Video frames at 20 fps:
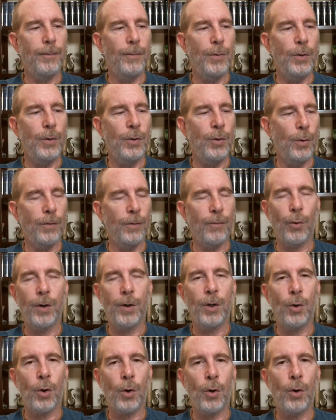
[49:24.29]
you have already
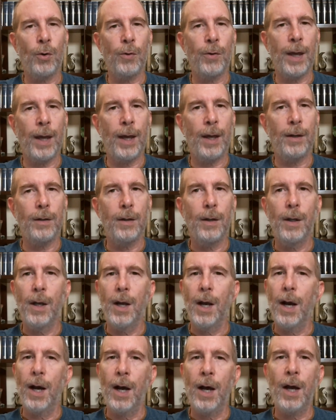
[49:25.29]
heard that
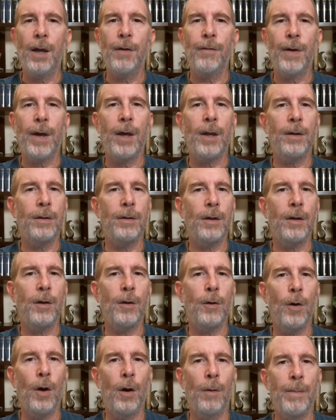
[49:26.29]
I've had
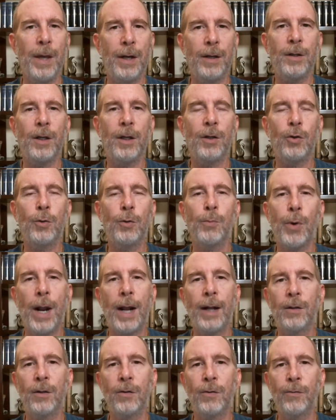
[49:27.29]
a meditation
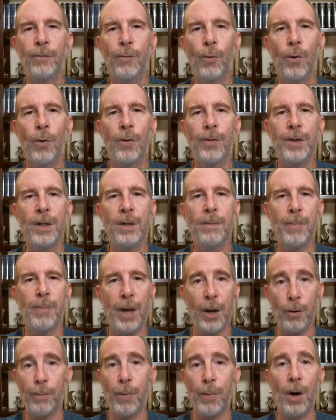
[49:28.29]
practice for the
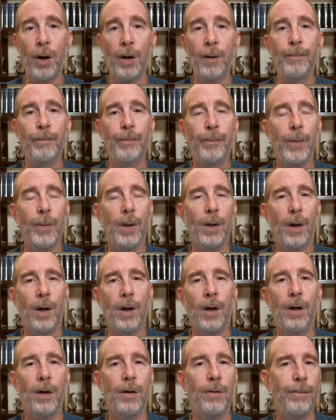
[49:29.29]
better part
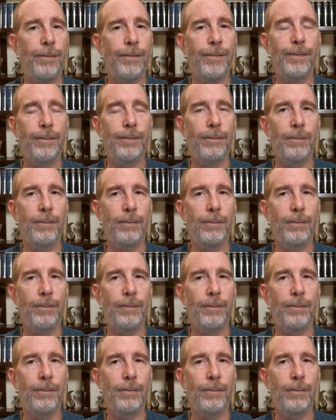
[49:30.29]
of